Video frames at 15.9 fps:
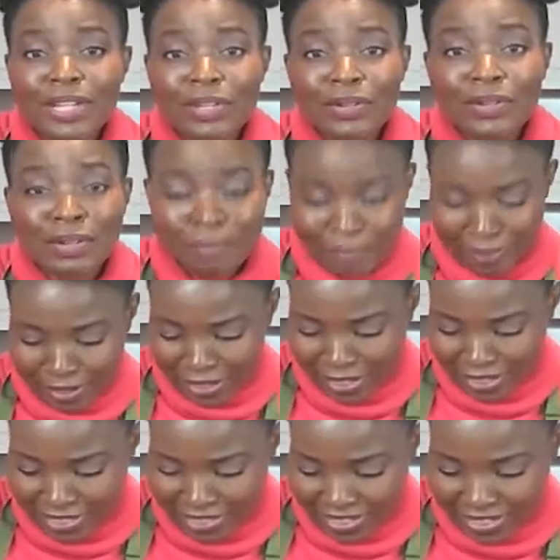you could be
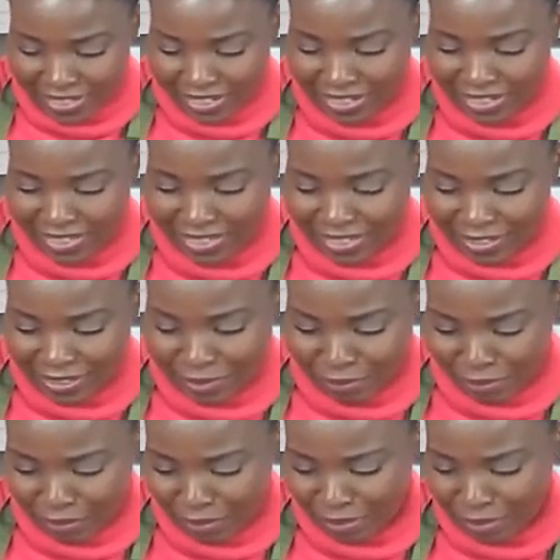here to taste this
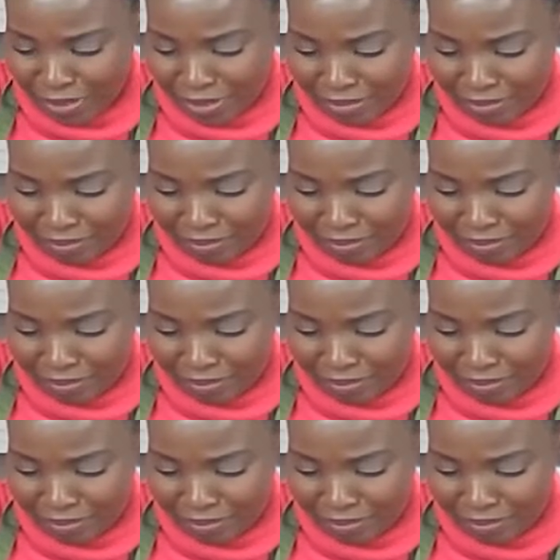with me.